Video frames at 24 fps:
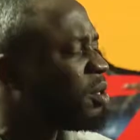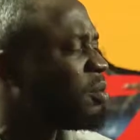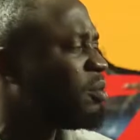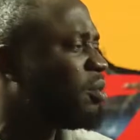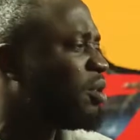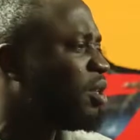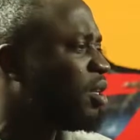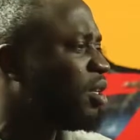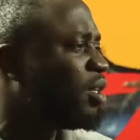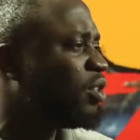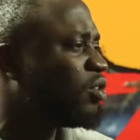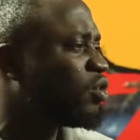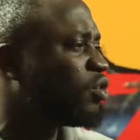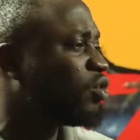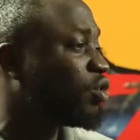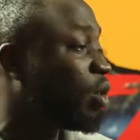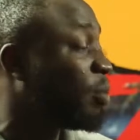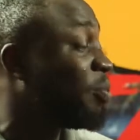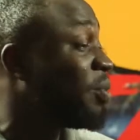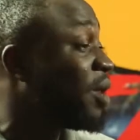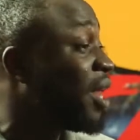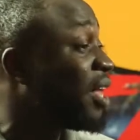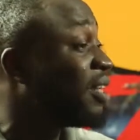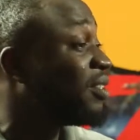maybe
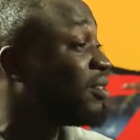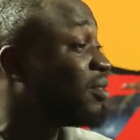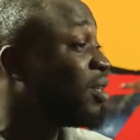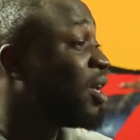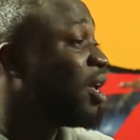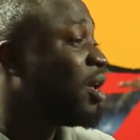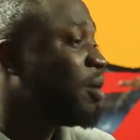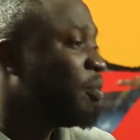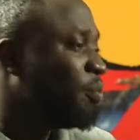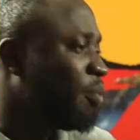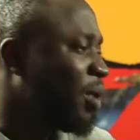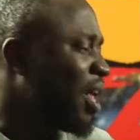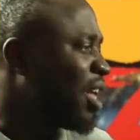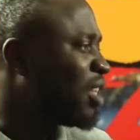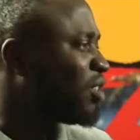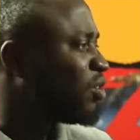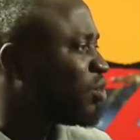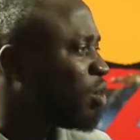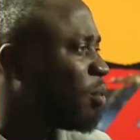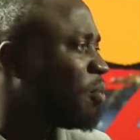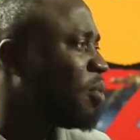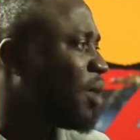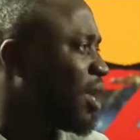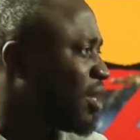some
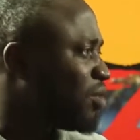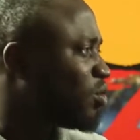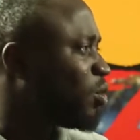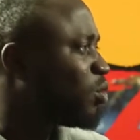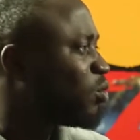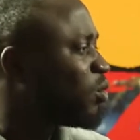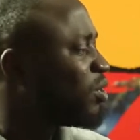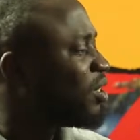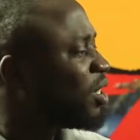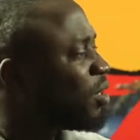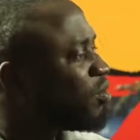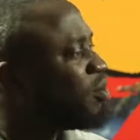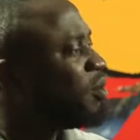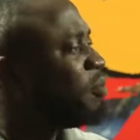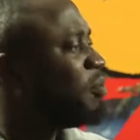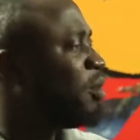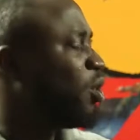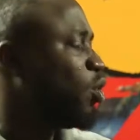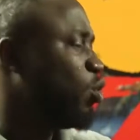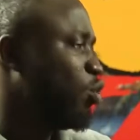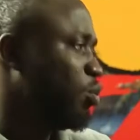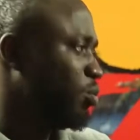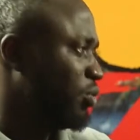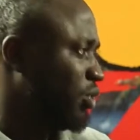players also tend to be a
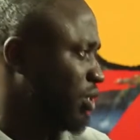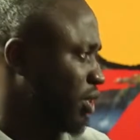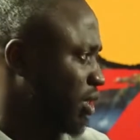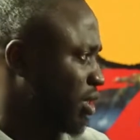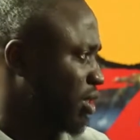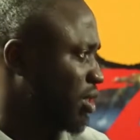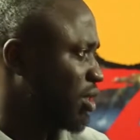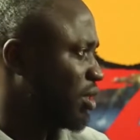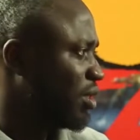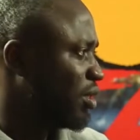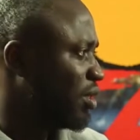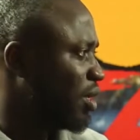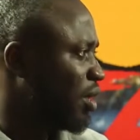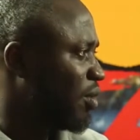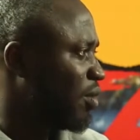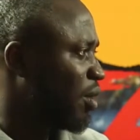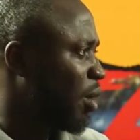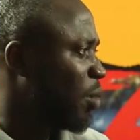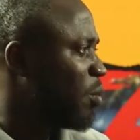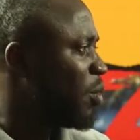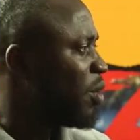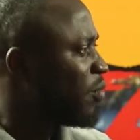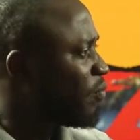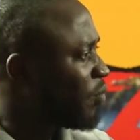bit homesick
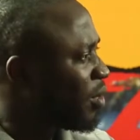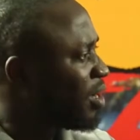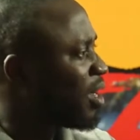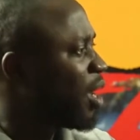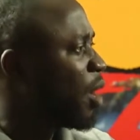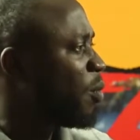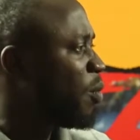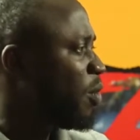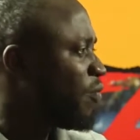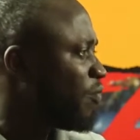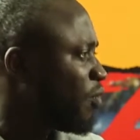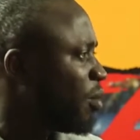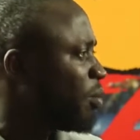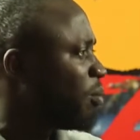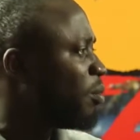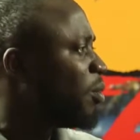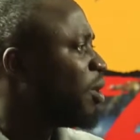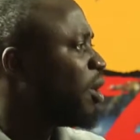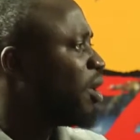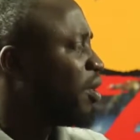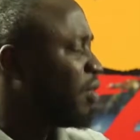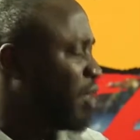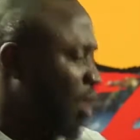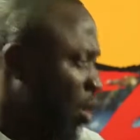when they're away from
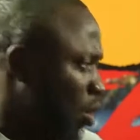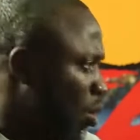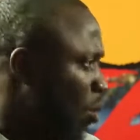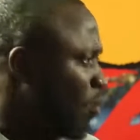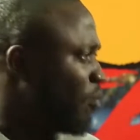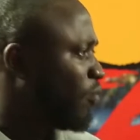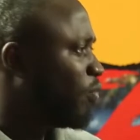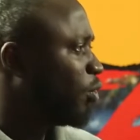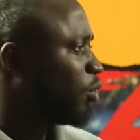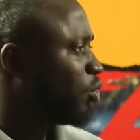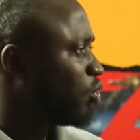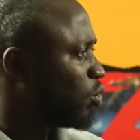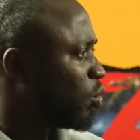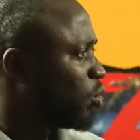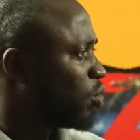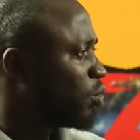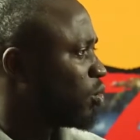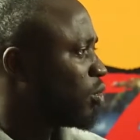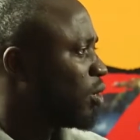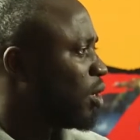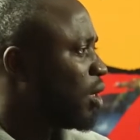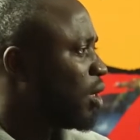their comfort zone.